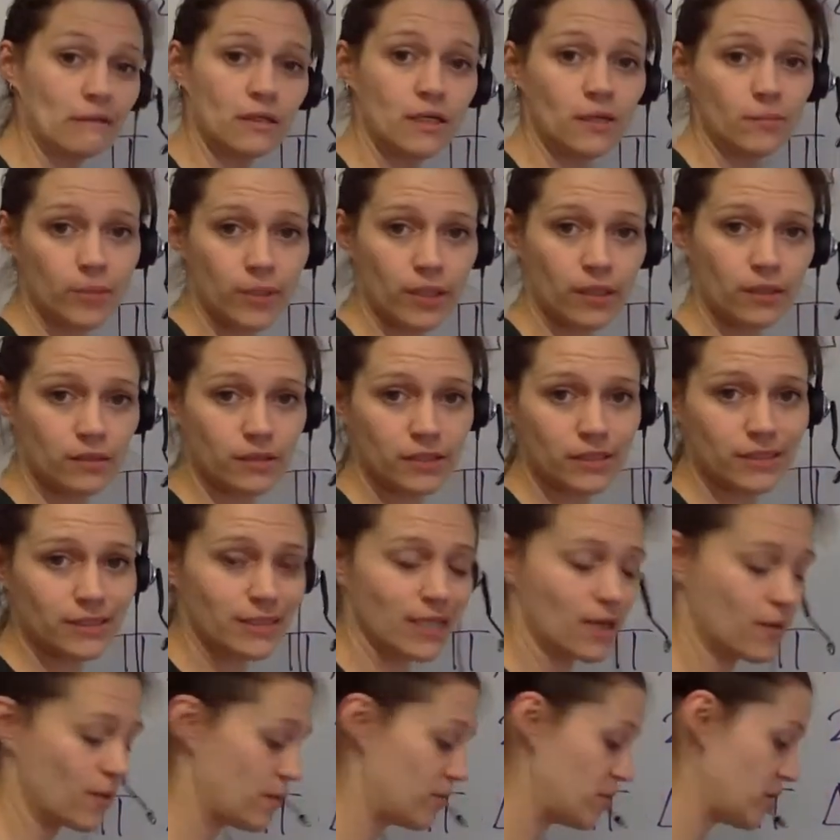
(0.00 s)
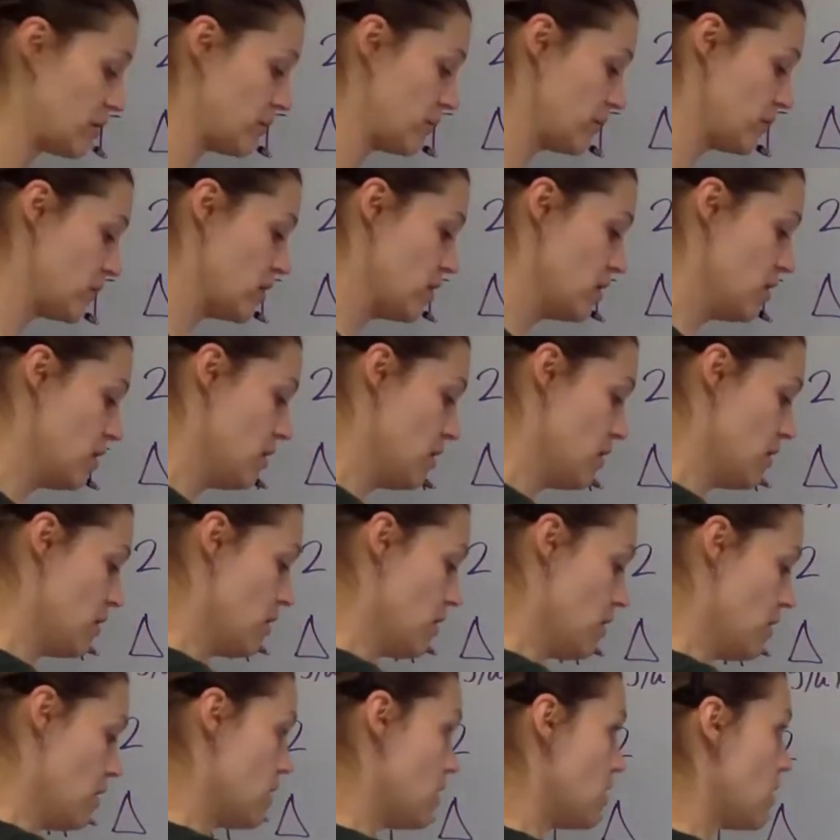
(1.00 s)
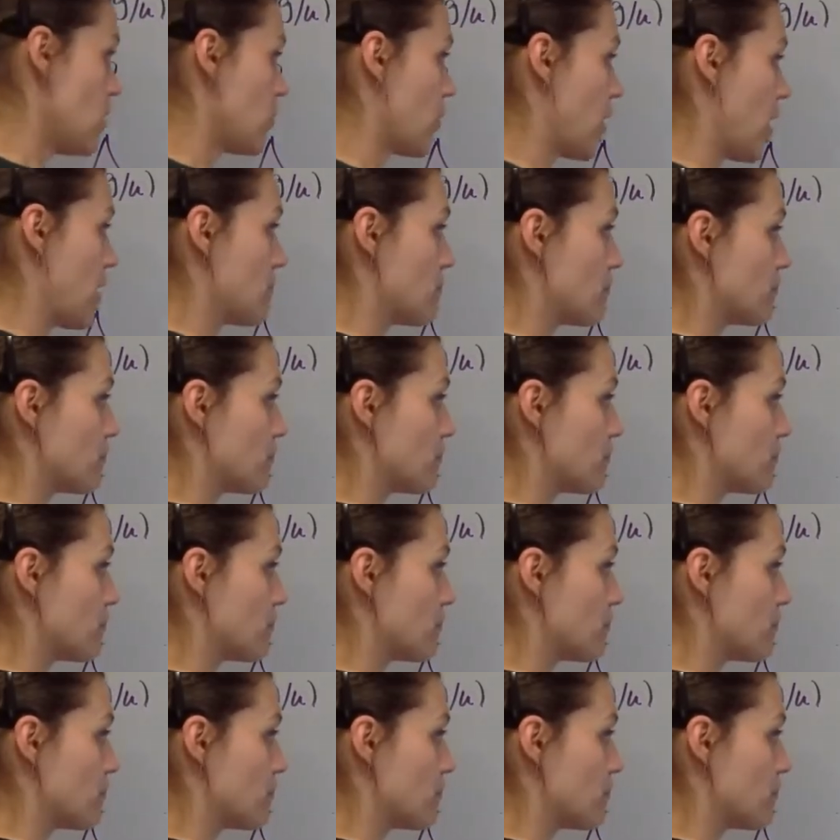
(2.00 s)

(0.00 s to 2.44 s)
a beer. It's now empty. Okay.